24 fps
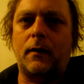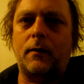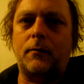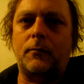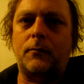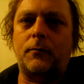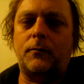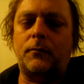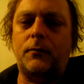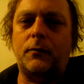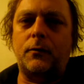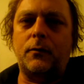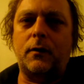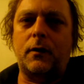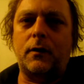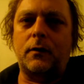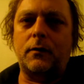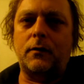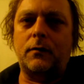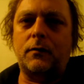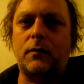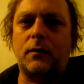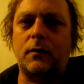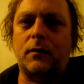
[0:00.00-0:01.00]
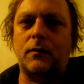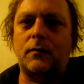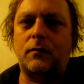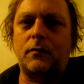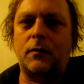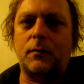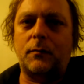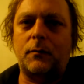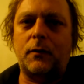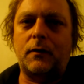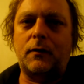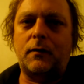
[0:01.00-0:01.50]
out of a few other
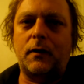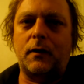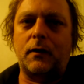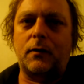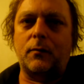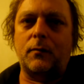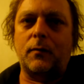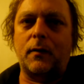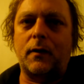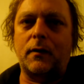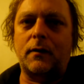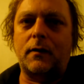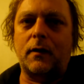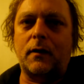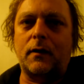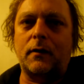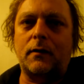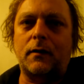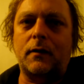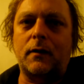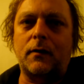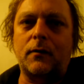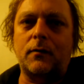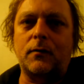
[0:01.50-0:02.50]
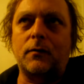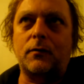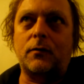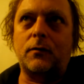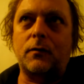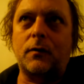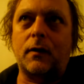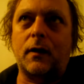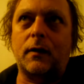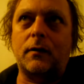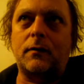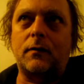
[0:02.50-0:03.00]
things. I may take a ride down there and
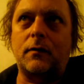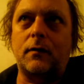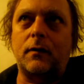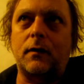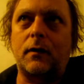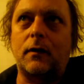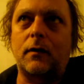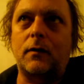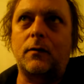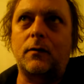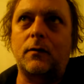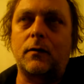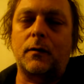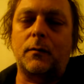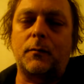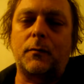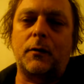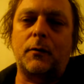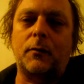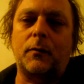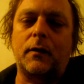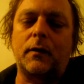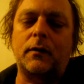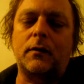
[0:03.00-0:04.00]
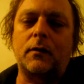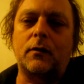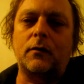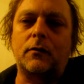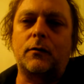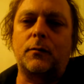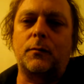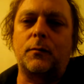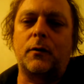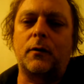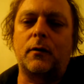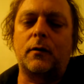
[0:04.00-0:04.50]
do that tonight or I may wait till
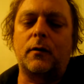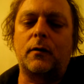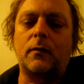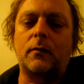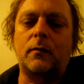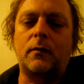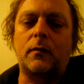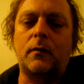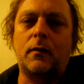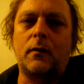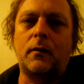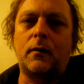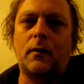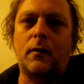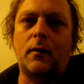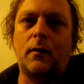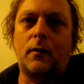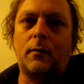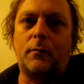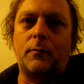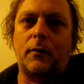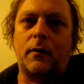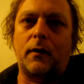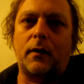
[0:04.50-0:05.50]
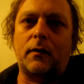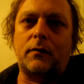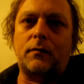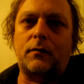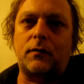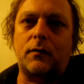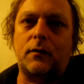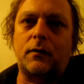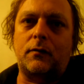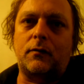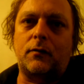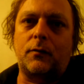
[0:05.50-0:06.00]
tomorrow. But
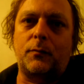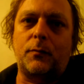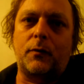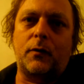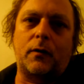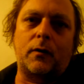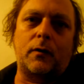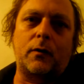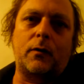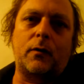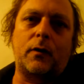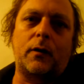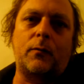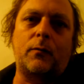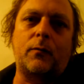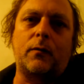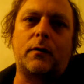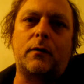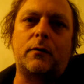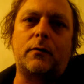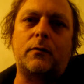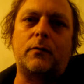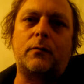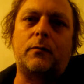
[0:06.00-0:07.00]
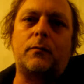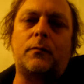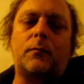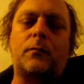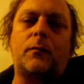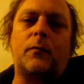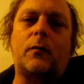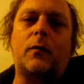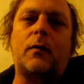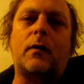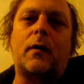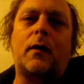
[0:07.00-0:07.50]
actually tomorrow I want to
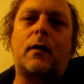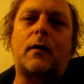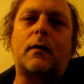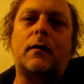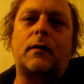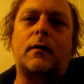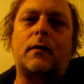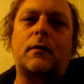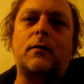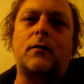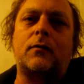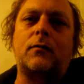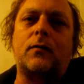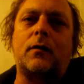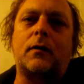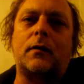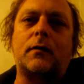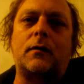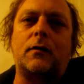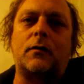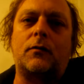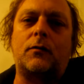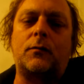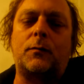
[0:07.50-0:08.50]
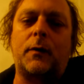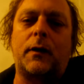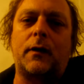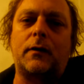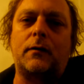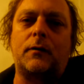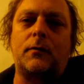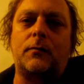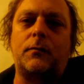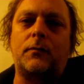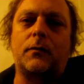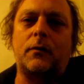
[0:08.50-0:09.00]
uh, get the truck
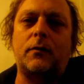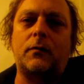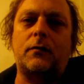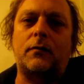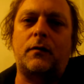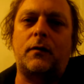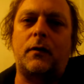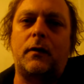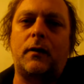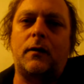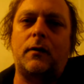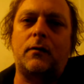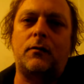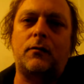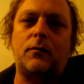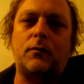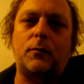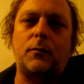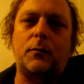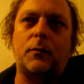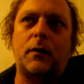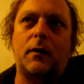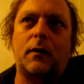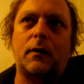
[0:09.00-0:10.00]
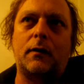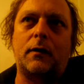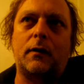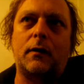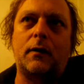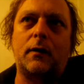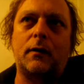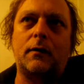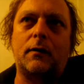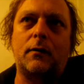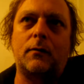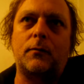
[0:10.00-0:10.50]
inspected first thing assuming I
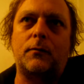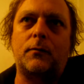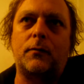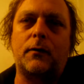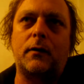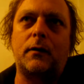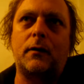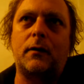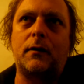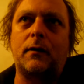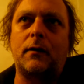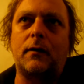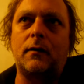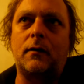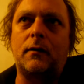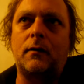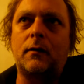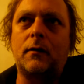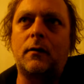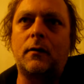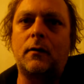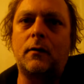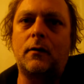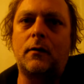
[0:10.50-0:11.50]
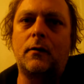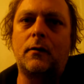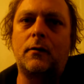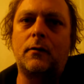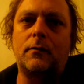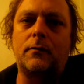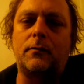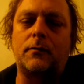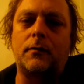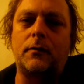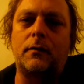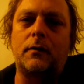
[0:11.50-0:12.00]
can get the funding
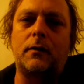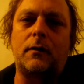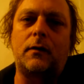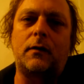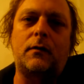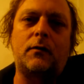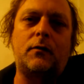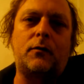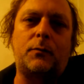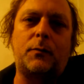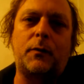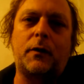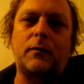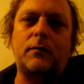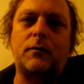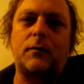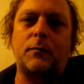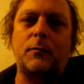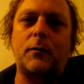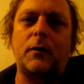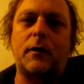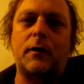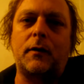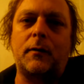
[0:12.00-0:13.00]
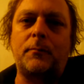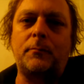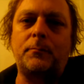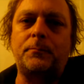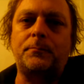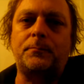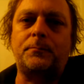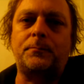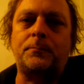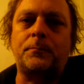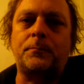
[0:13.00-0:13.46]
for the inspection money